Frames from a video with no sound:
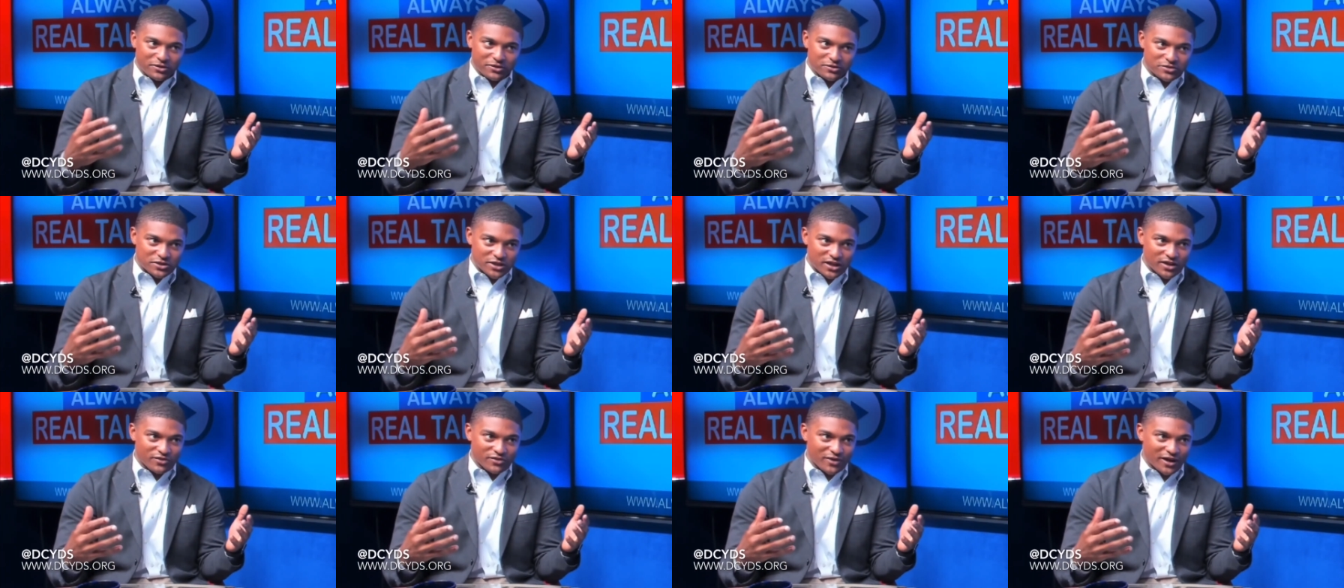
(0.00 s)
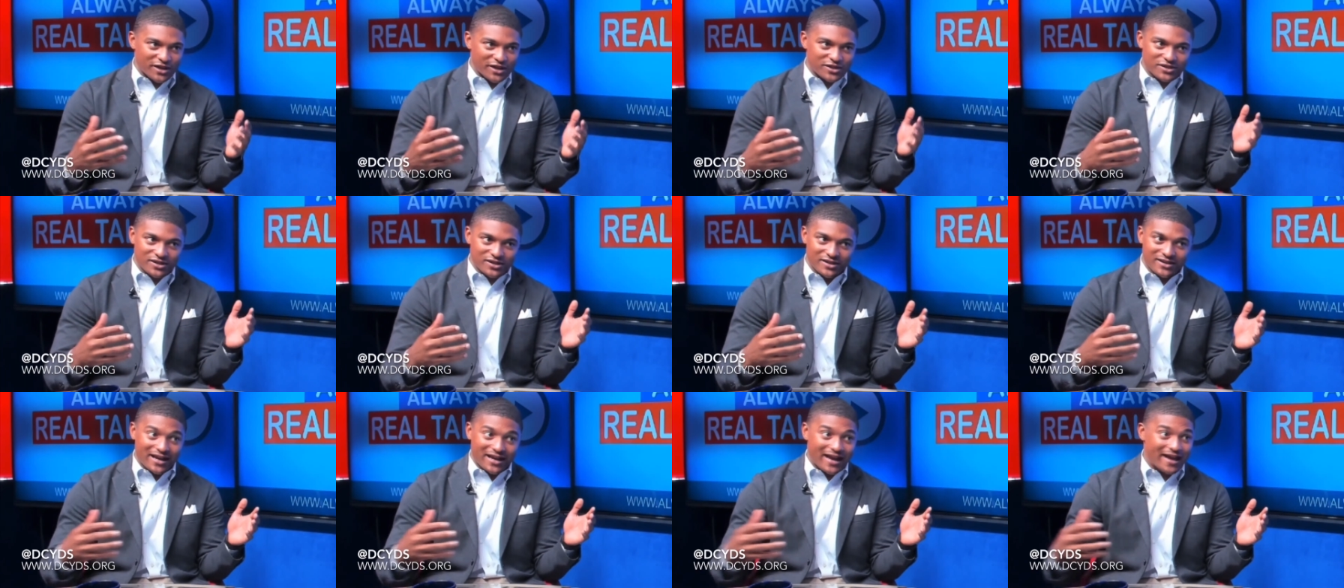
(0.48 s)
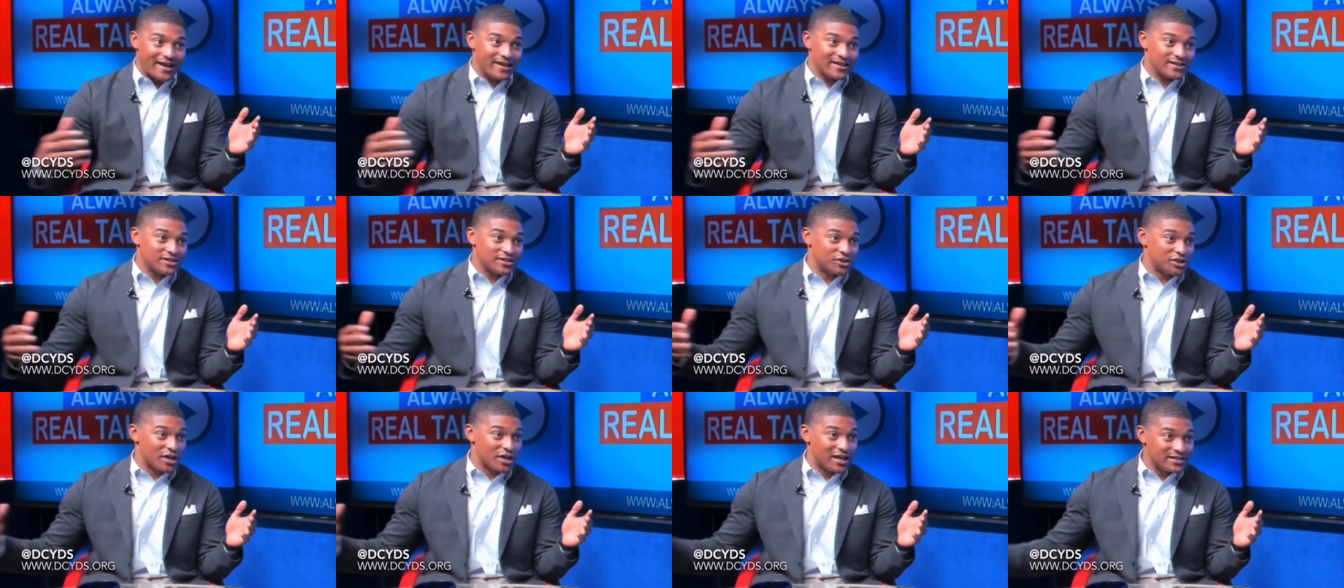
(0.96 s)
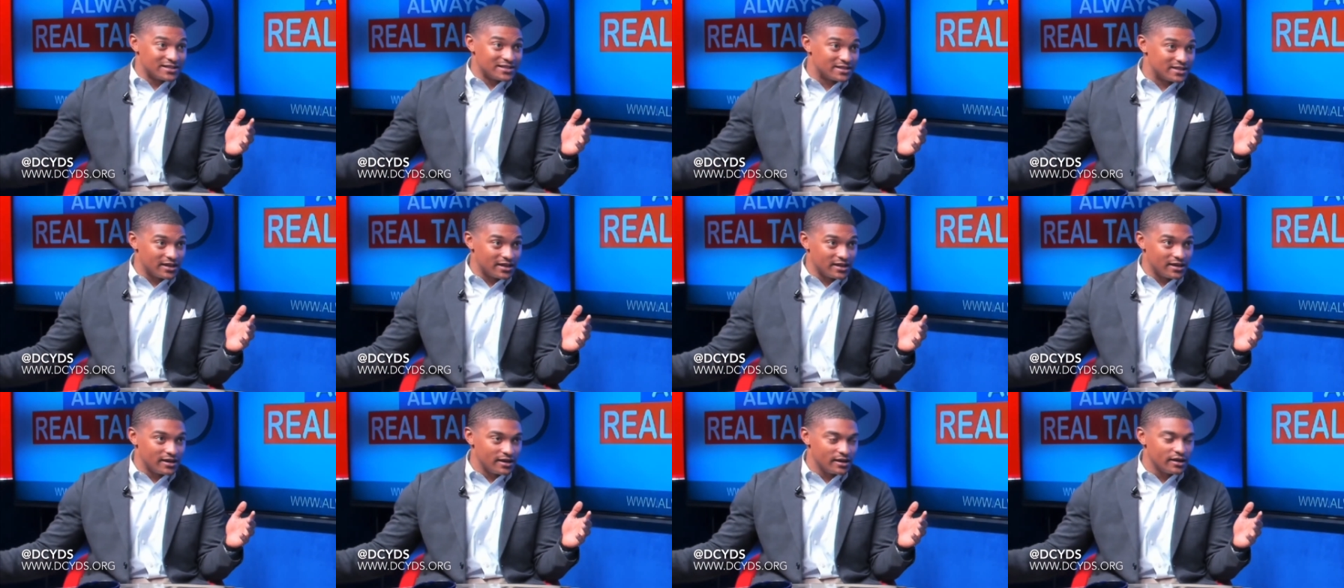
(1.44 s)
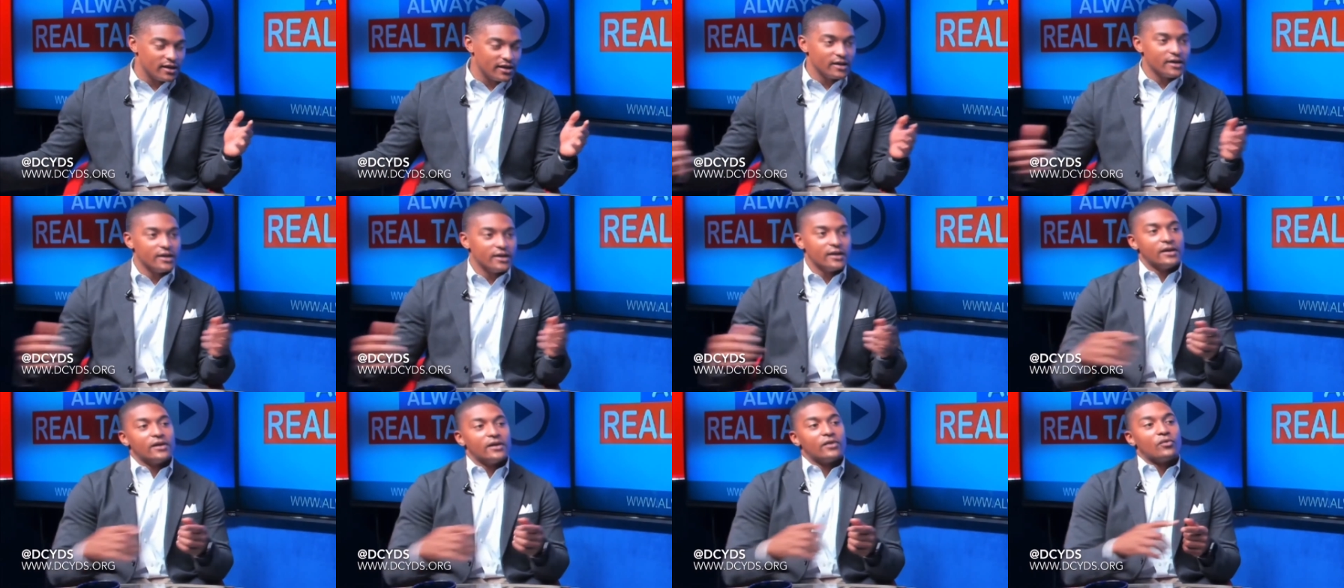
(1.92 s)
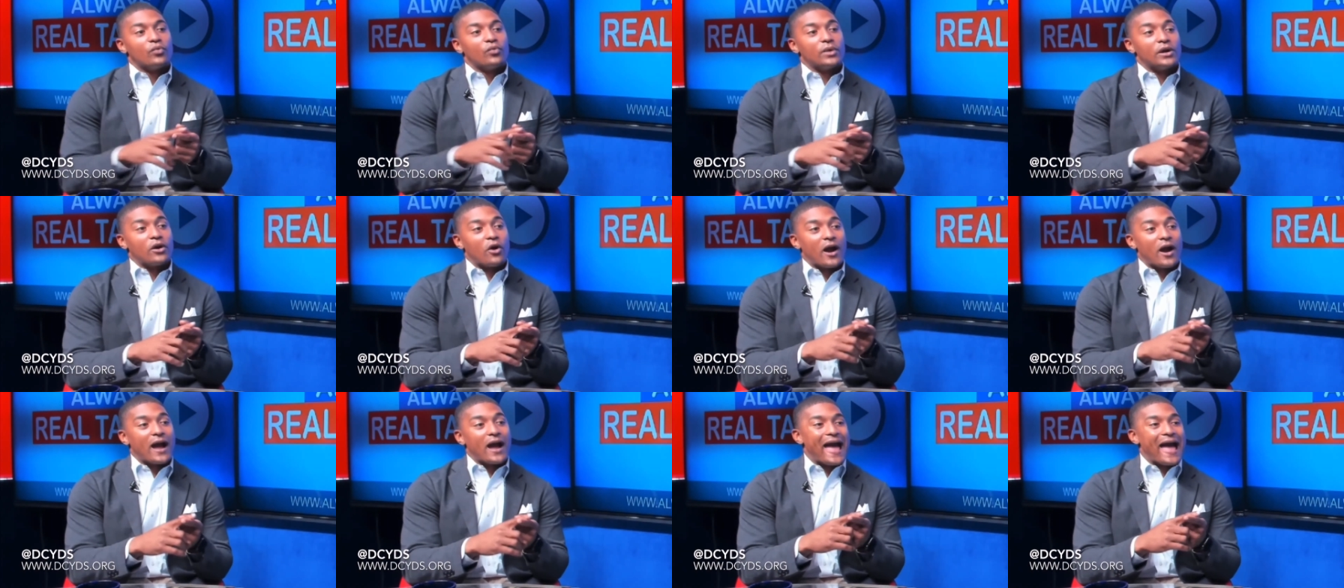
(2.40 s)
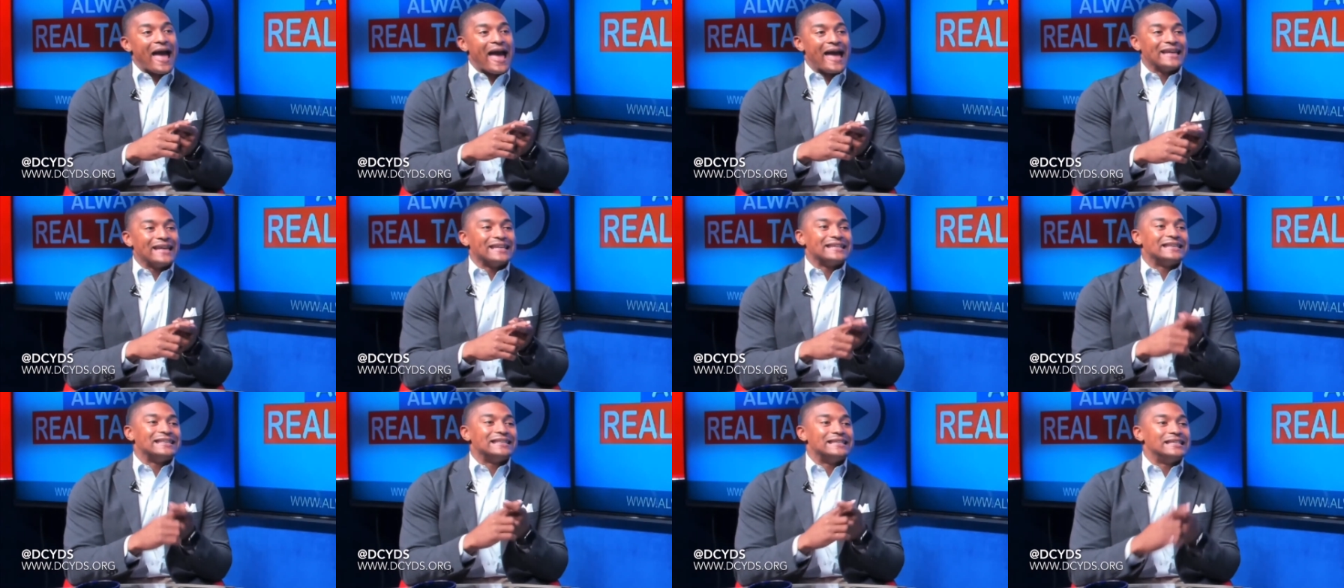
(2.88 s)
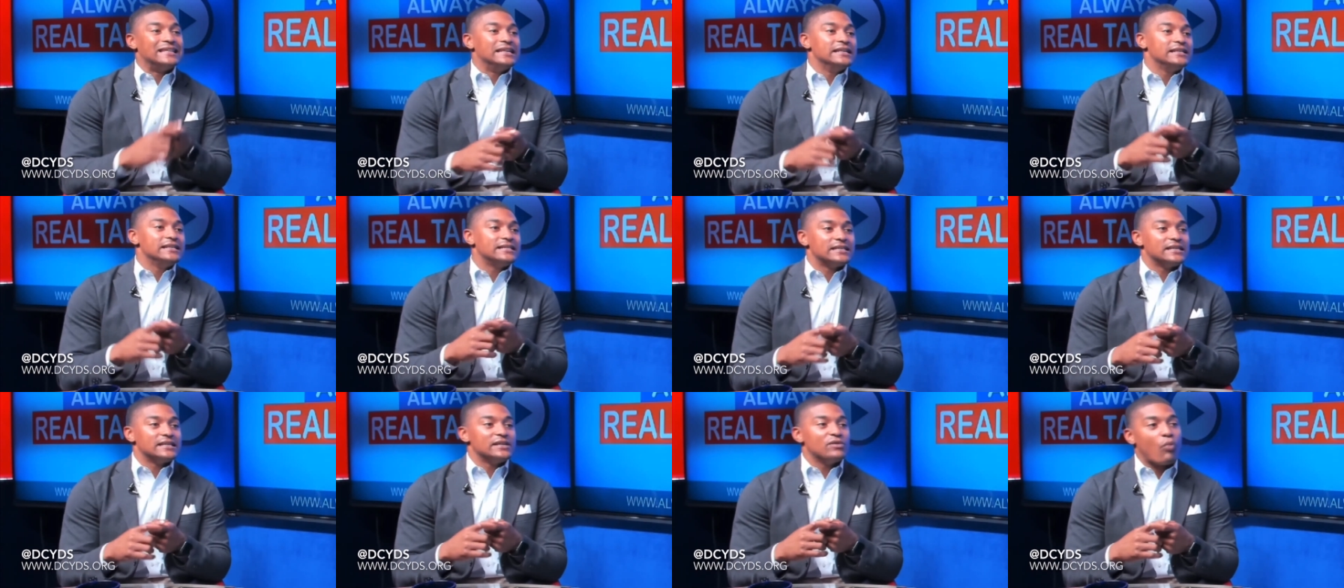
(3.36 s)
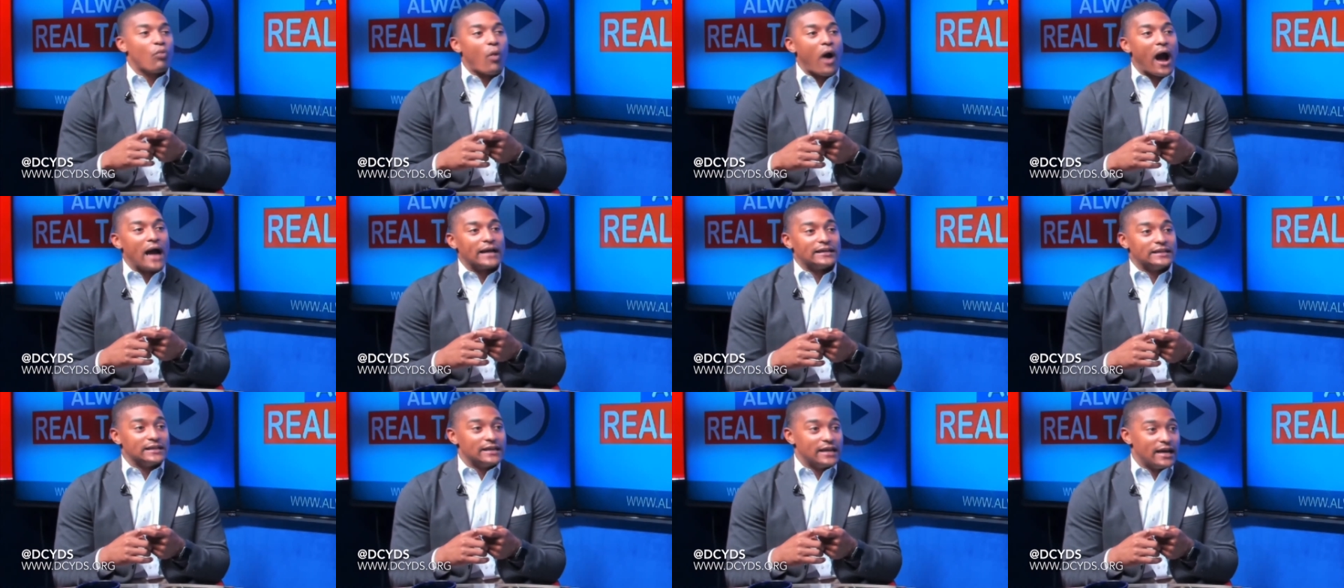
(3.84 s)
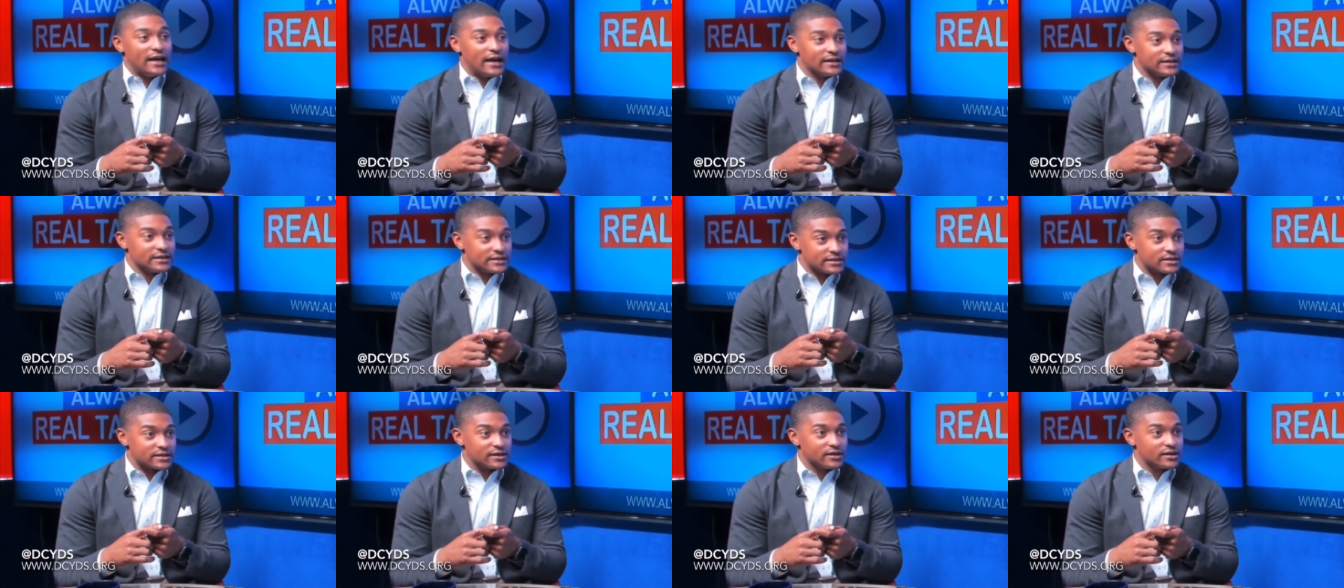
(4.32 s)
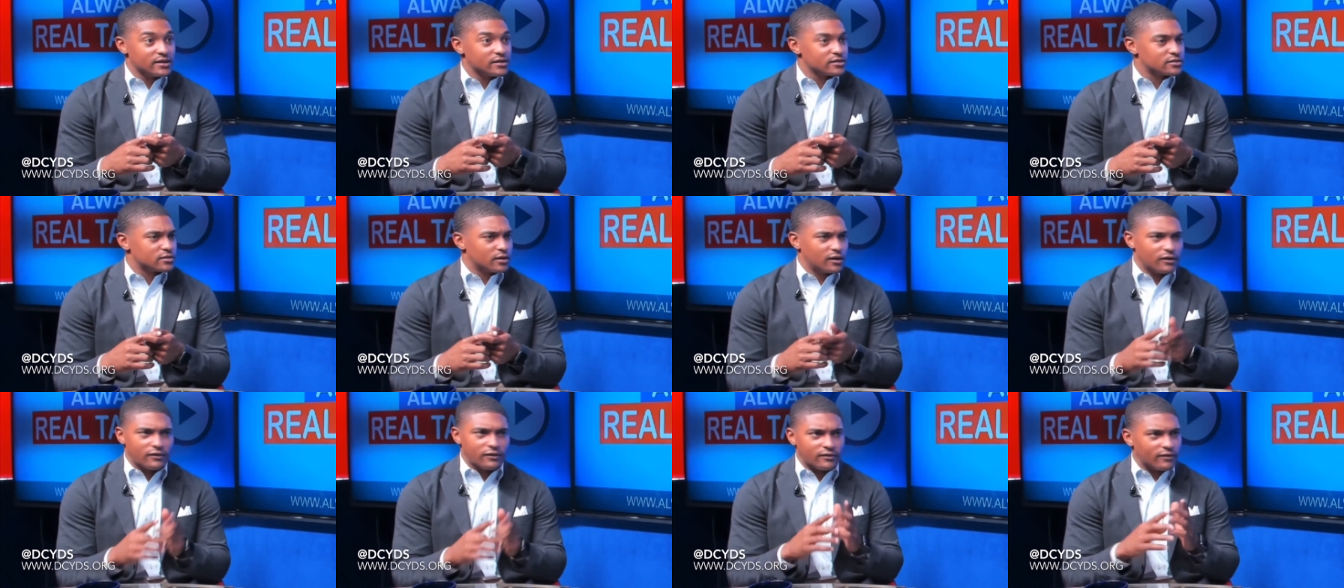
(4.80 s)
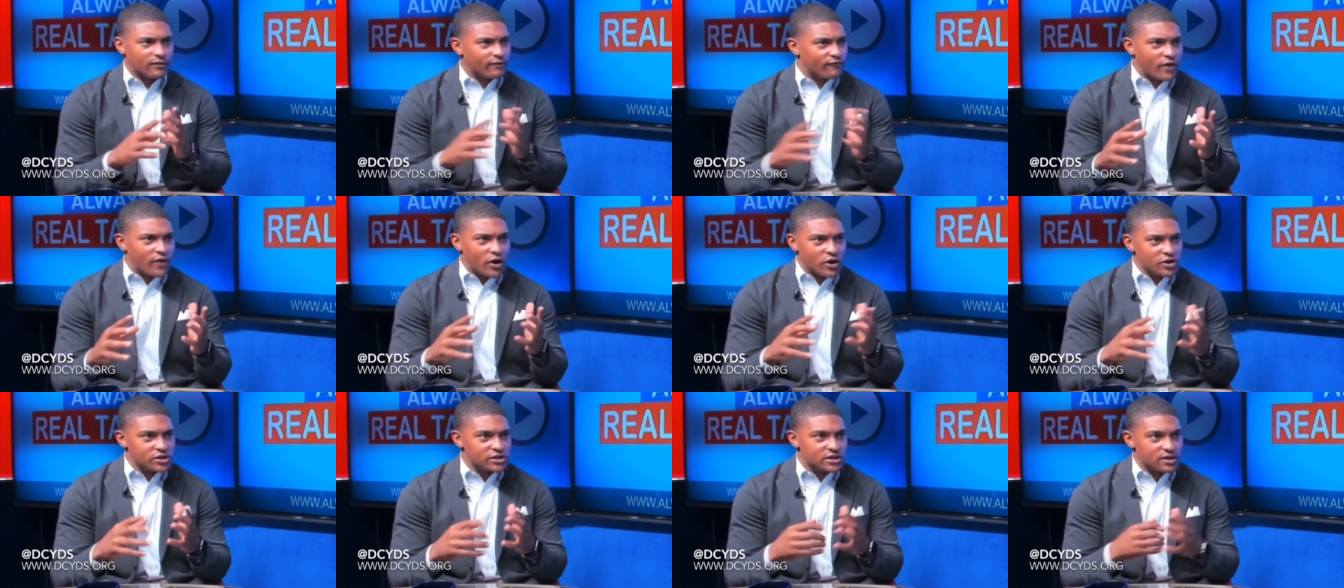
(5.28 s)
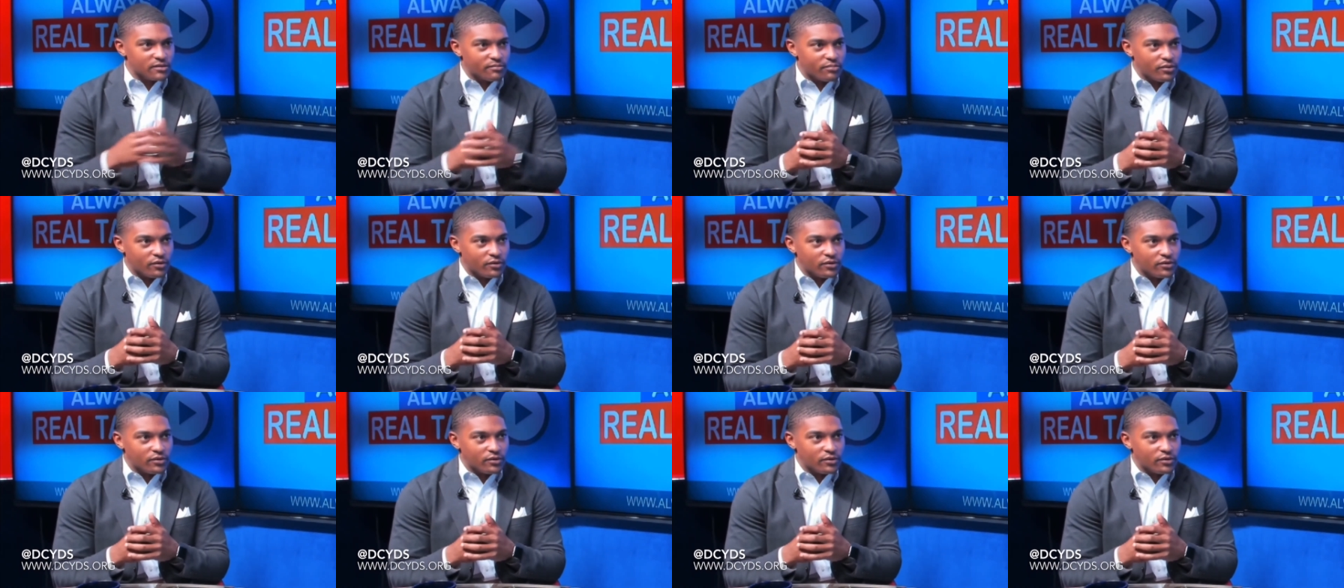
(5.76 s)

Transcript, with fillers: generation and Gen Z, we are at DCYDS. So mm-hmm. very simple.